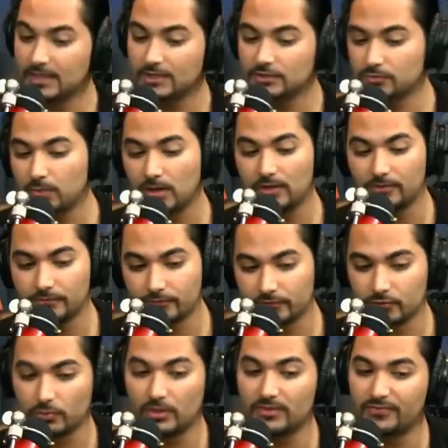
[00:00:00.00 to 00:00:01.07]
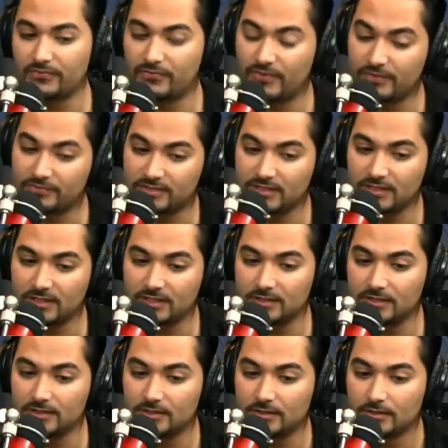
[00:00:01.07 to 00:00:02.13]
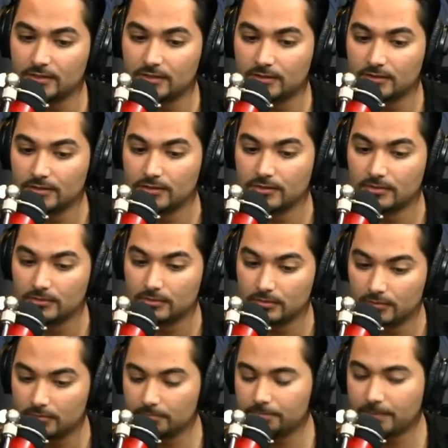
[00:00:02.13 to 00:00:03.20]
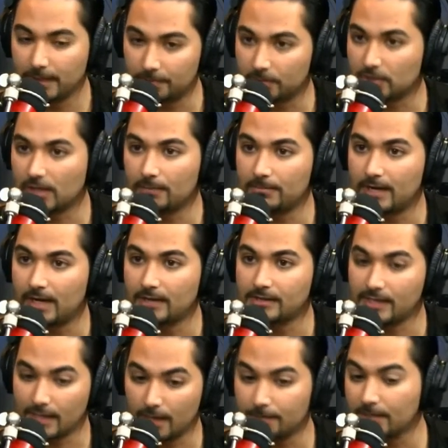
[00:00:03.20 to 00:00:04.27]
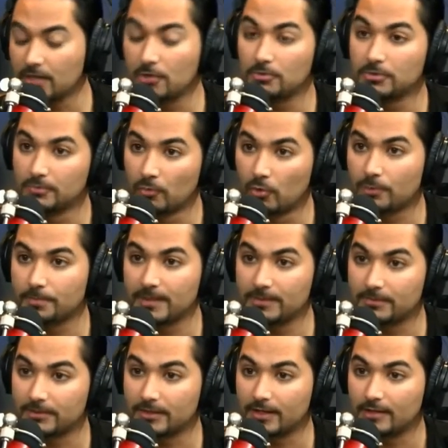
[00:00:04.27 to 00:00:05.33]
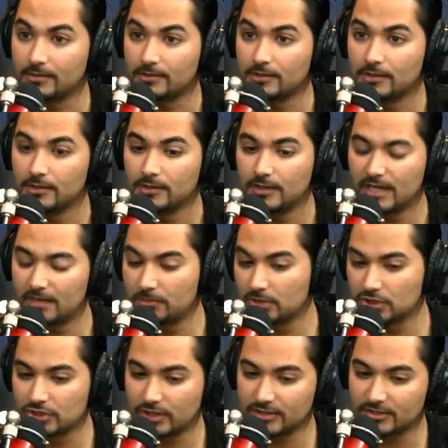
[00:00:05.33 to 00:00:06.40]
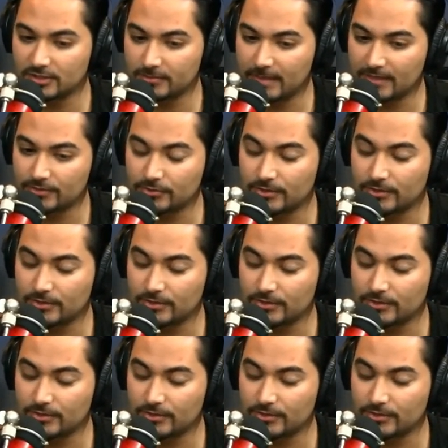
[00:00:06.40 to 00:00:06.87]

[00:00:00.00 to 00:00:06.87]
then 12, 12, 15 people come by. Like I've been going more people now. And then yeah. we'll drink till about